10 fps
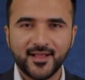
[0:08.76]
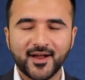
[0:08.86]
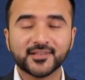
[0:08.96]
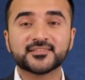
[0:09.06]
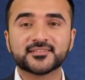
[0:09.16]

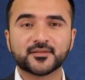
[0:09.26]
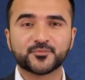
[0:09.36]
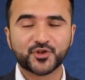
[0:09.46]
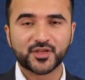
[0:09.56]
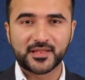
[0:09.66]
Hi, this is
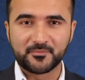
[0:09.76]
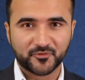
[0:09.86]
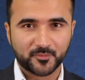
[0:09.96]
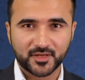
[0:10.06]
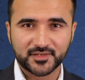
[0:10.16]
Abdul Karim
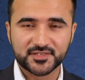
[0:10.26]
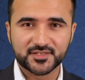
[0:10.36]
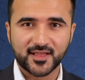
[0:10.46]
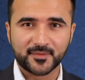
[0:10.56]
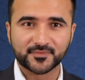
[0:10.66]
from Khaleej
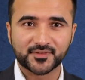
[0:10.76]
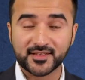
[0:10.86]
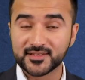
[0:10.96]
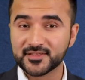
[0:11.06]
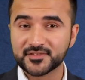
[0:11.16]
Times,
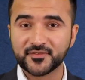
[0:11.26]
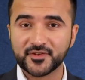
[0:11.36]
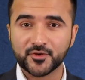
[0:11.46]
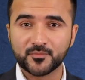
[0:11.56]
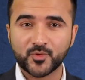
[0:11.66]
and in this
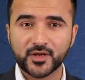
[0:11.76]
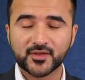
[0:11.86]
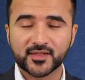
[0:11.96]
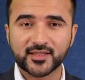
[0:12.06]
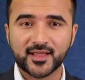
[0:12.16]
video, we're
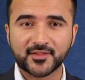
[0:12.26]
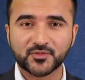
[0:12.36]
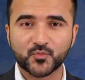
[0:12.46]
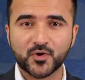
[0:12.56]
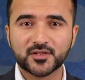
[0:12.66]
looking at
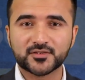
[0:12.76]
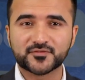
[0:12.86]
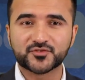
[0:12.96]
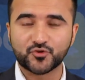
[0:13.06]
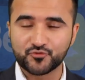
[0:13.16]
the world of
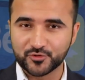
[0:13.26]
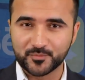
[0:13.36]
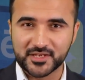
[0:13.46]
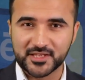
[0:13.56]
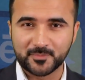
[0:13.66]
social
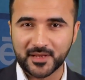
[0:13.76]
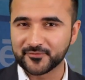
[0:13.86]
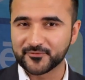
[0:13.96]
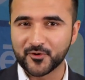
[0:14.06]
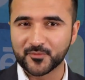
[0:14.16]
media
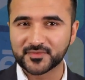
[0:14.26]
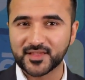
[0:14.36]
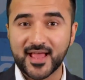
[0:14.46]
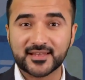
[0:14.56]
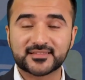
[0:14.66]
platforms
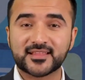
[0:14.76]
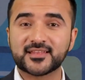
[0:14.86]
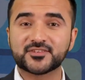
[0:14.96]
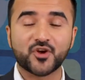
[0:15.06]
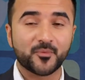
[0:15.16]
and
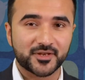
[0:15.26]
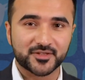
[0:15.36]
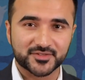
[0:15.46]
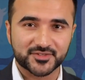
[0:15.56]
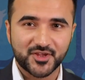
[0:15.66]
their
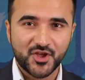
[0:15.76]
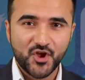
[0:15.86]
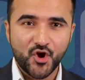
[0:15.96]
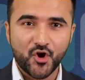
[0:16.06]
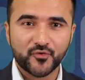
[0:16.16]
dominance
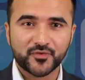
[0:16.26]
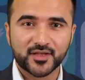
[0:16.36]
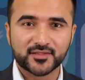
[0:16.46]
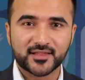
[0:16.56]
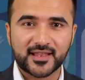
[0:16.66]
over
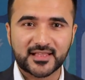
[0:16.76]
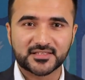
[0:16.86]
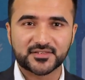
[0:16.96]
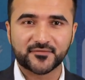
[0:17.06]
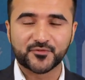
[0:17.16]
the
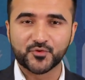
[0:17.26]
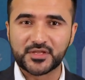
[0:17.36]
last few